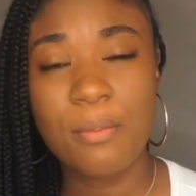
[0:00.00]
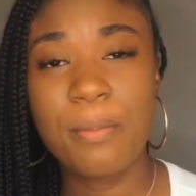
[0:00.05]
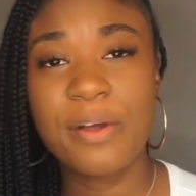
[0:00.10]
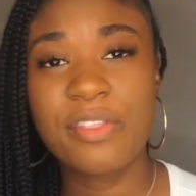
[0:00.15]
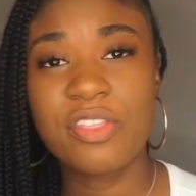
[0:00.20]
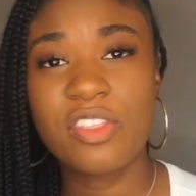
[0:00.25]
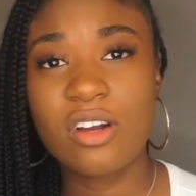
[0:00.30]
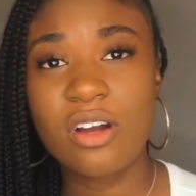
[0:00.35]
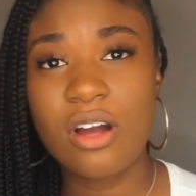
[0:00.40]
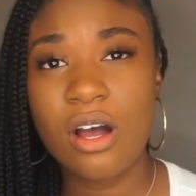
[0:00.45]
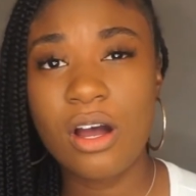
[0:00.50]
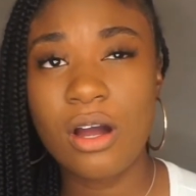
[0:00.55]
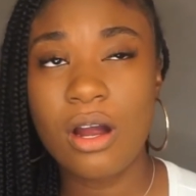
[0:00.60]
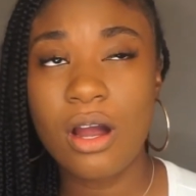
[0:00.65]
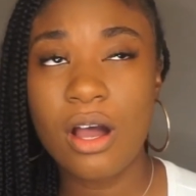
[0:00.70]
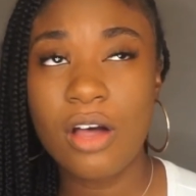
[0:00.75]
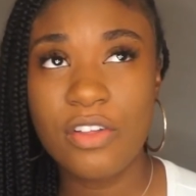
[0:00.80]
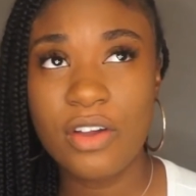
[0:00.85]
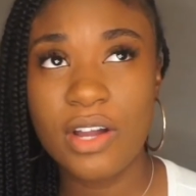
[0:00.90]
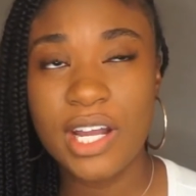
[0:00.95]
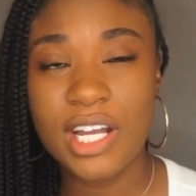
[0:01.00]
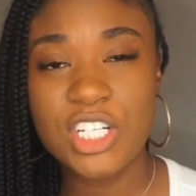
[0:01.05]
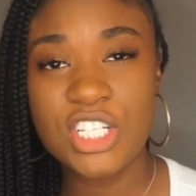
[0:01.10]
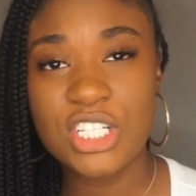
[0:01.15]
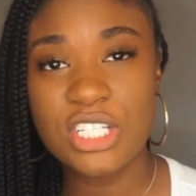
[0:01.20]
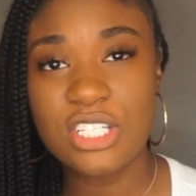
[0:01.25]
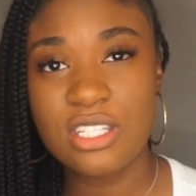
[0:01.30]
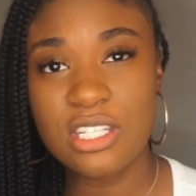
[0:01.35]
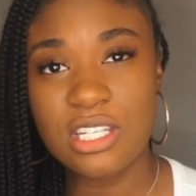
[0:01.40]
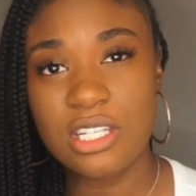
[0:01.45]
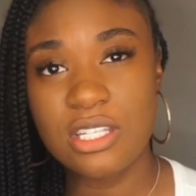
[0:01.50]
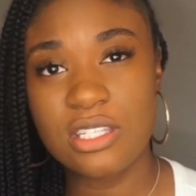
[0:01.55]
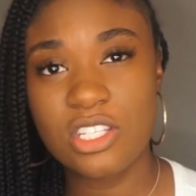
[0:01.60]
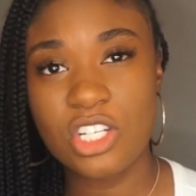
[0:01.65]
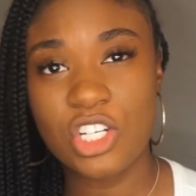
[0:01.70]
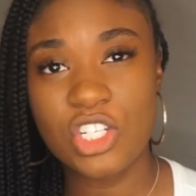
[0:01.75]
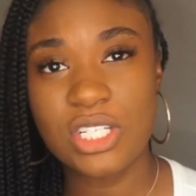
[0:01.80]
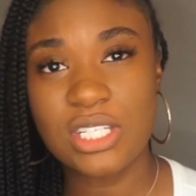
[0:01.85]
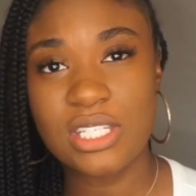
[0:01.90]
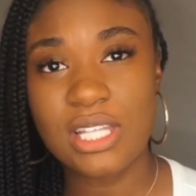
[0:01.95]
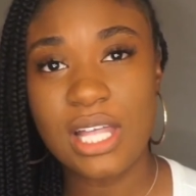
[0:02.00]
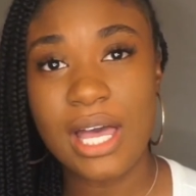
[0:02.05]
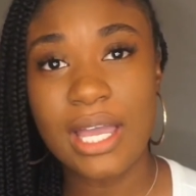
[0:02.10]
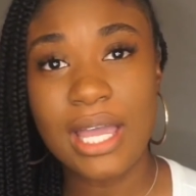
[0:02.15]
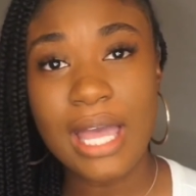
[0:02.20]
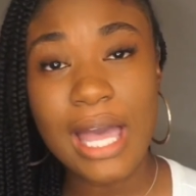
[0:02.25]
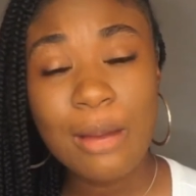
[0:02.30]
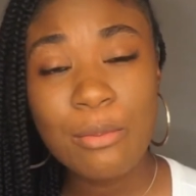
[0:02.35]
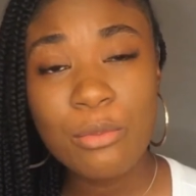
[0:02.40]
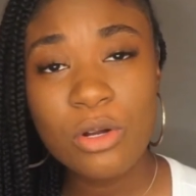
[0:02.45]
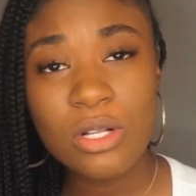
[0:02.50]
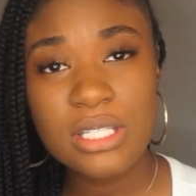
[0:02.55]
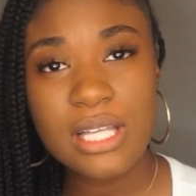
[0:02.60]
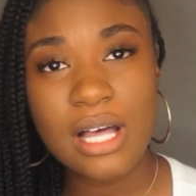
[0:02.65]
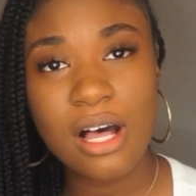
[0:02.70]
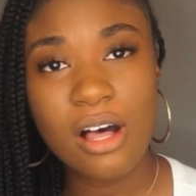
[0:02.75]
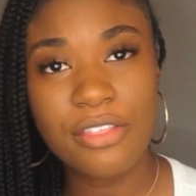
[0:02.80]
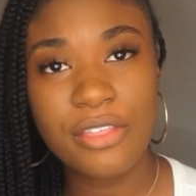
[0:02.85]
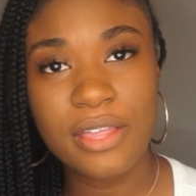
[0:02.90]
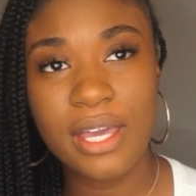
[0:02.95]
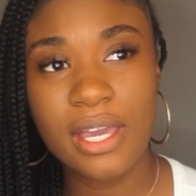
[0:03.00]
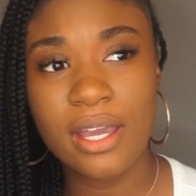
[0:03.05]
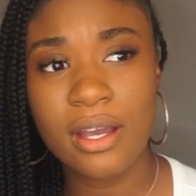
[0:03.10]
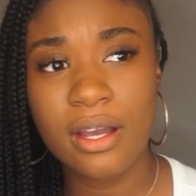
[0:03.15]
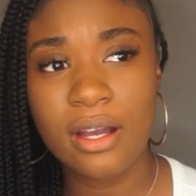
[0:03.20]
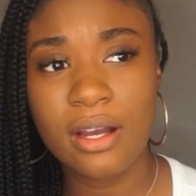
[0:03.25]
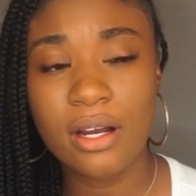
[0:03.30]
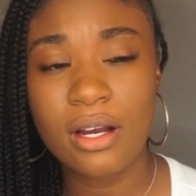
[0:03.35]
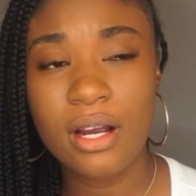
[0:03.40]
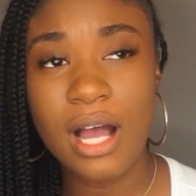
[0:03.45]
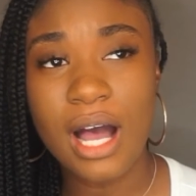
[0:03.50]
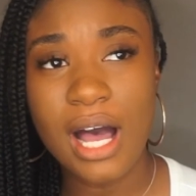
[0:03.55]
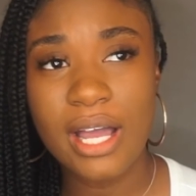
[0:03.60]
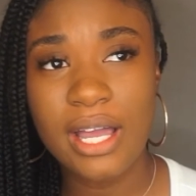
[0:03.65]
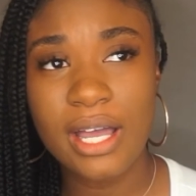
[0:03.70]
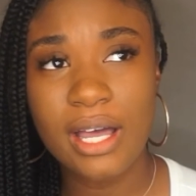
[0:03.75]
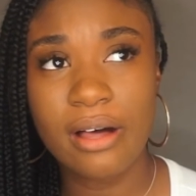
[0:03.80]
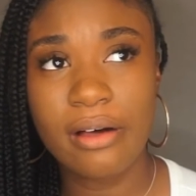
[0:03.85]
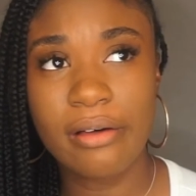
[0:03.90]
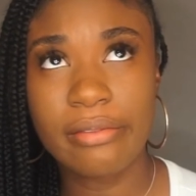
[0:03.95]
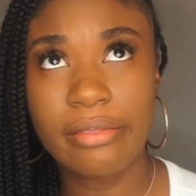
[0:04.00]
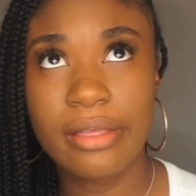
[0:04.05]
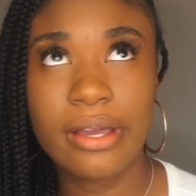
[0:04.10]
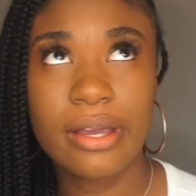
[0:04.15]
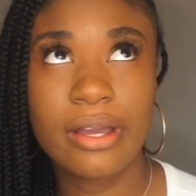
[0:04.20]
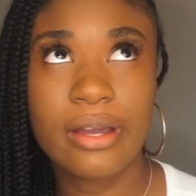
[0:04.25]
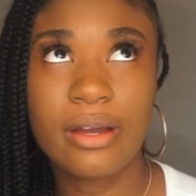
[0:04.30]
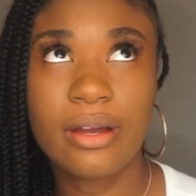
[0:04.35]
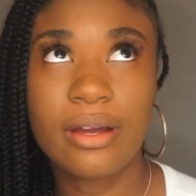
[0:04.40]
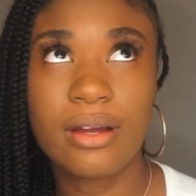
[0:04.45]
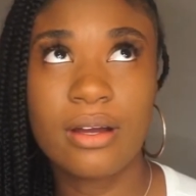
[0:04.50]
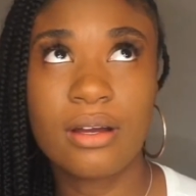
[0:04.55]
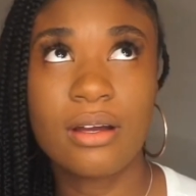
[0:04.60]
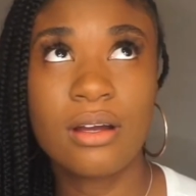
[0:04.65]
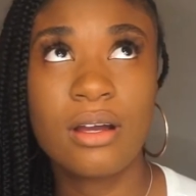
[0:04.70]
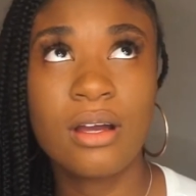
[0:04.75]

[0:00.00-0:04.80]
but there are other agencies such as like Emerald Healthcare, Aya Healthcare,